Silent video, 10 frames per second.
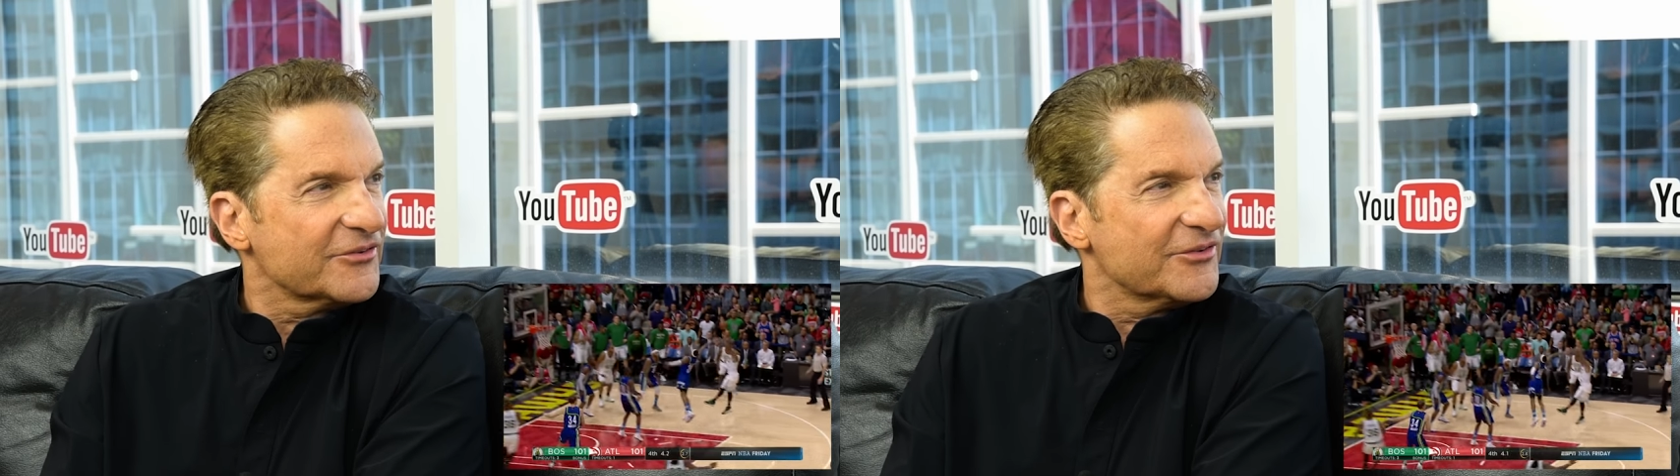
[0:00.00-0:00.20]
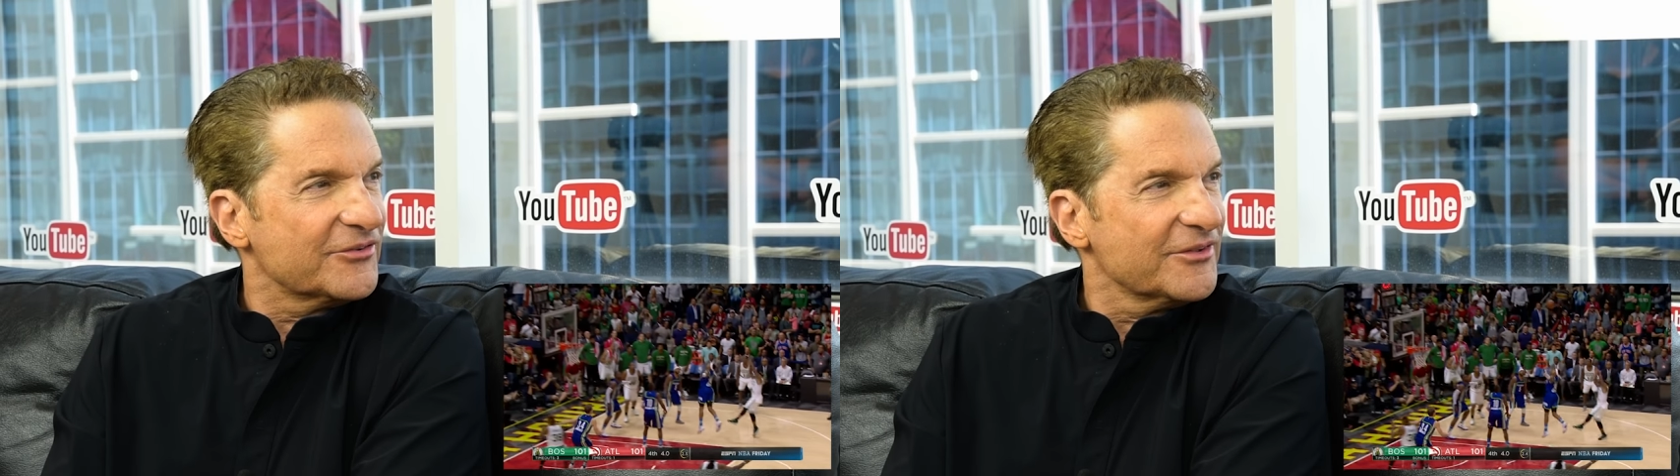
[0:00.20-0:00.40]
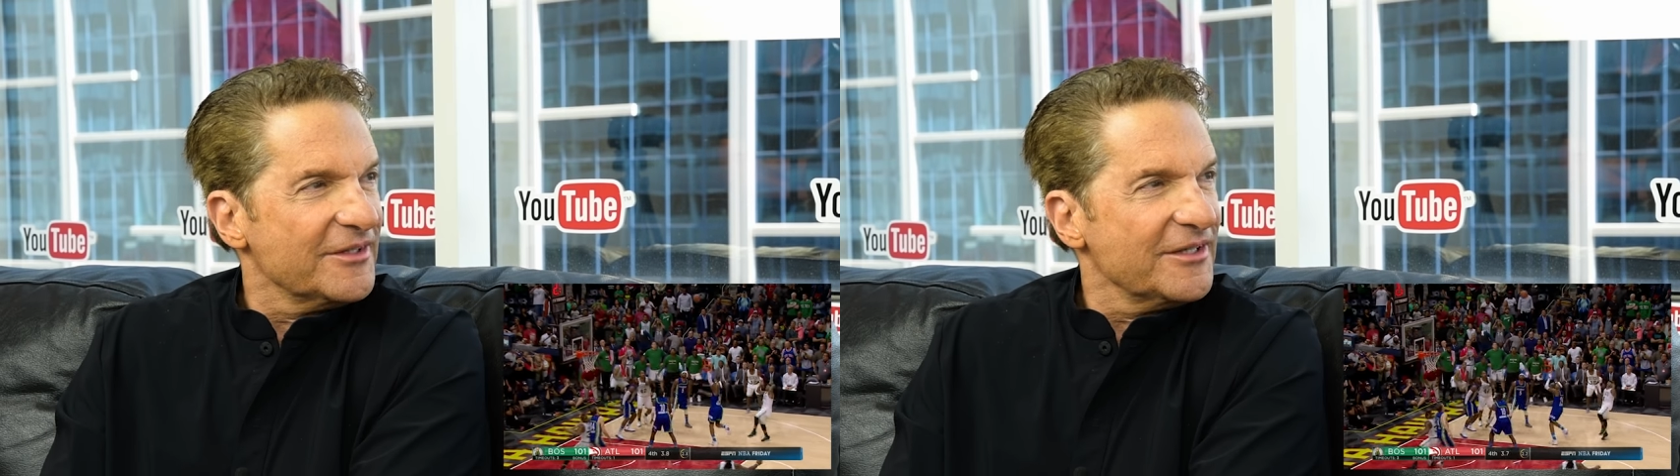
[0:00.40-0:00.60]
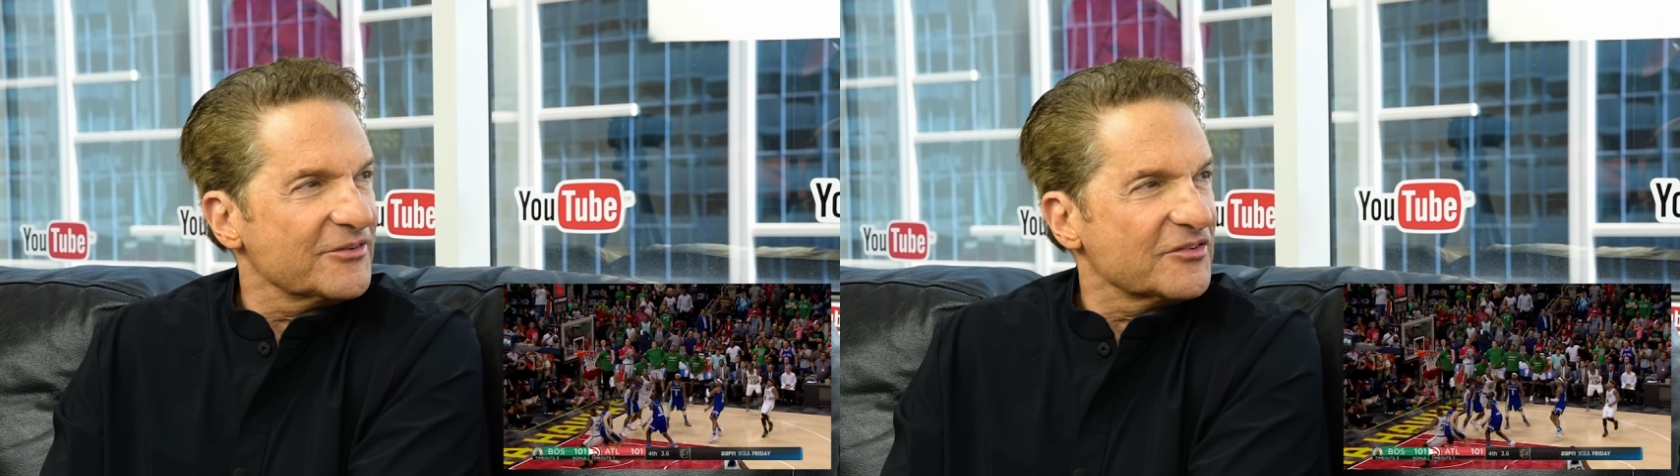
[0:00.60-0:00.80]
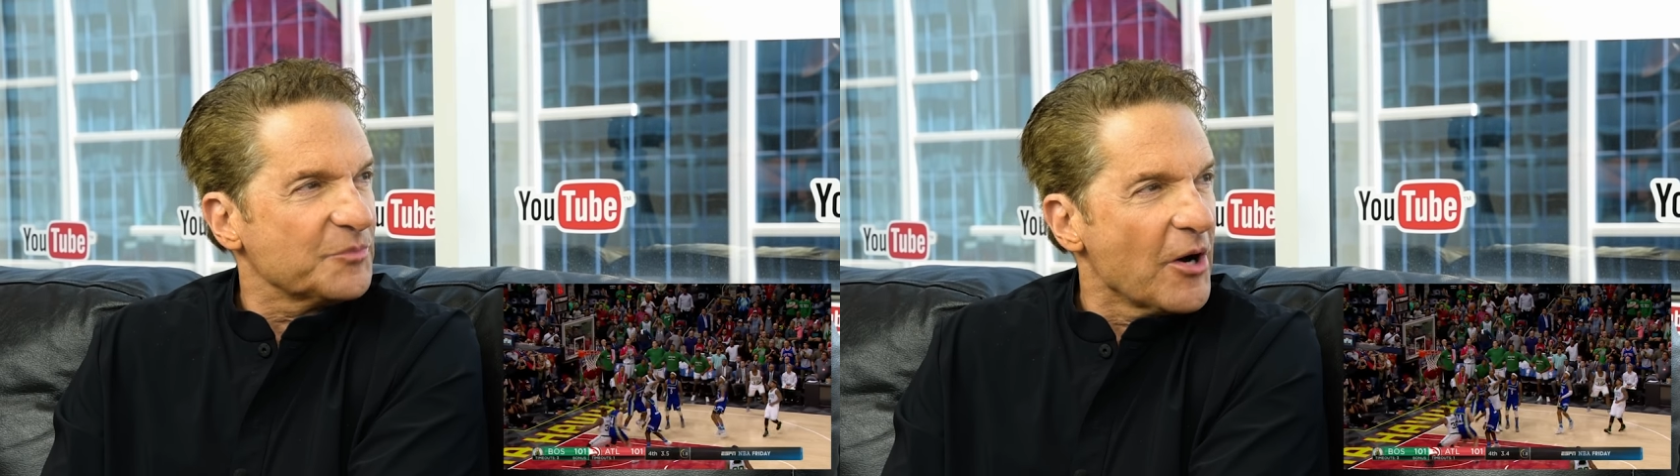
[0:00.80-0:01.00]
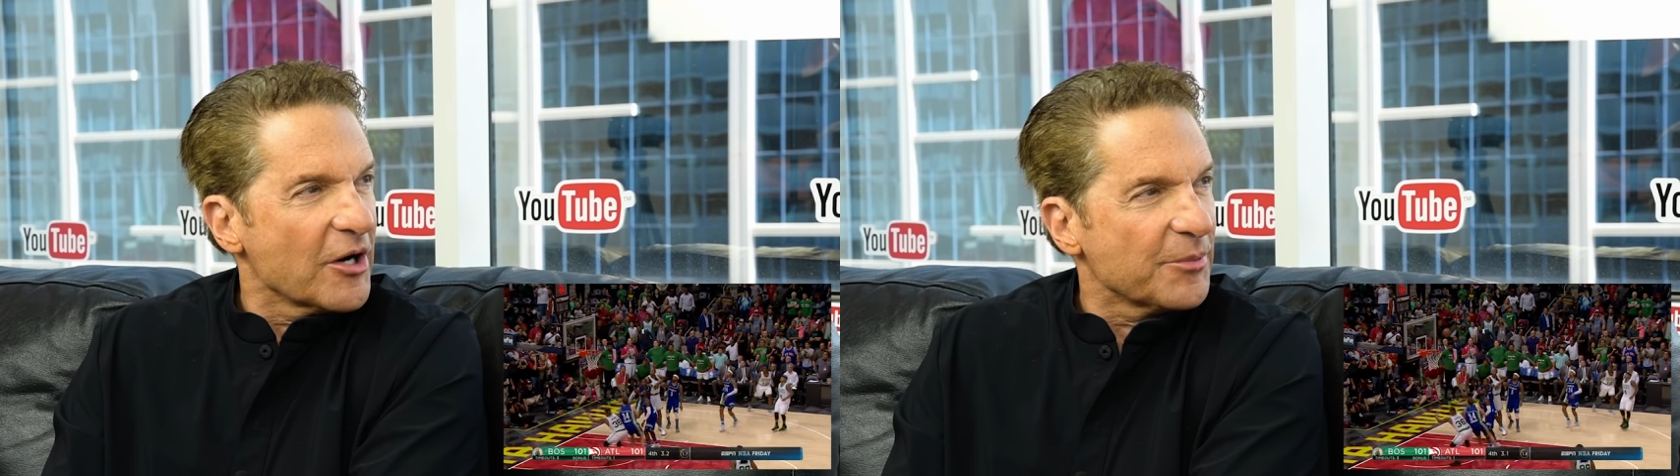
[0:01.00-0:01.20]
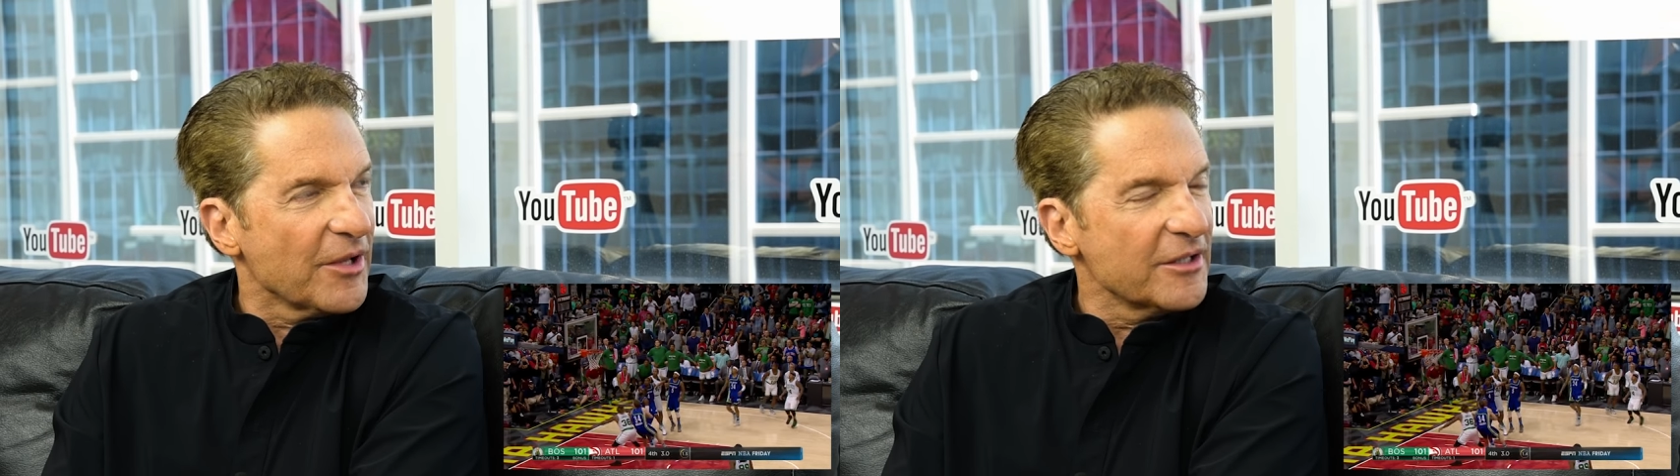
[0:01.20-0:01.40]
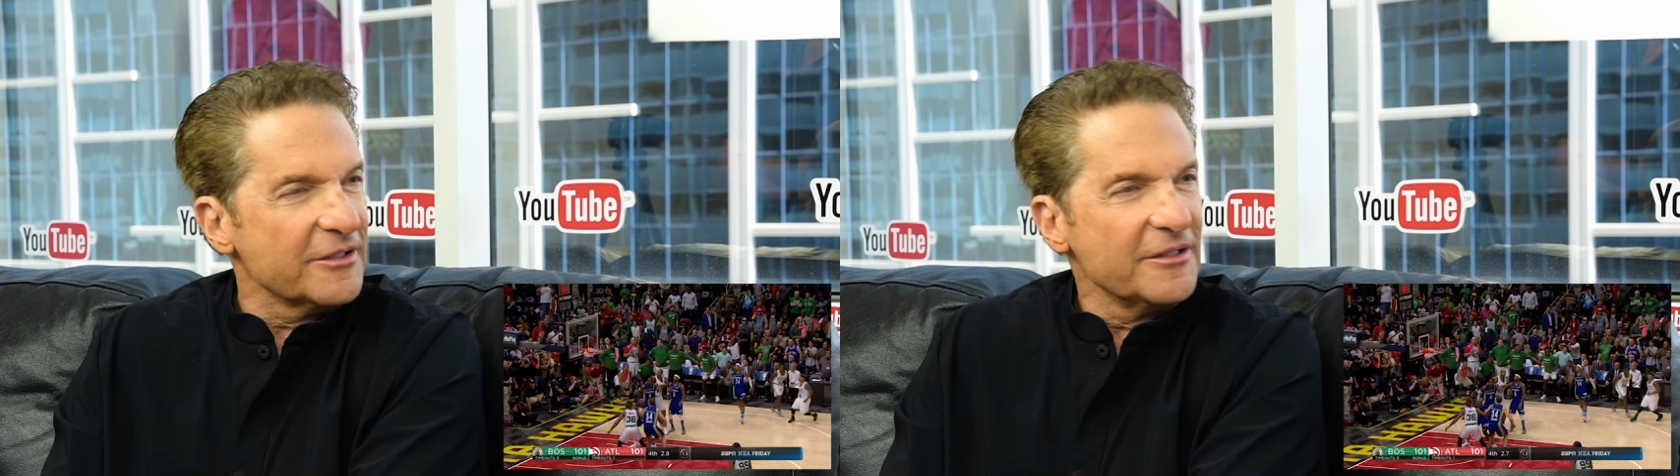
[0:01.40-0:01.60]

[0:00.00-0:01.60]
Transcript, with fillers: Yeah, he's a spark plug.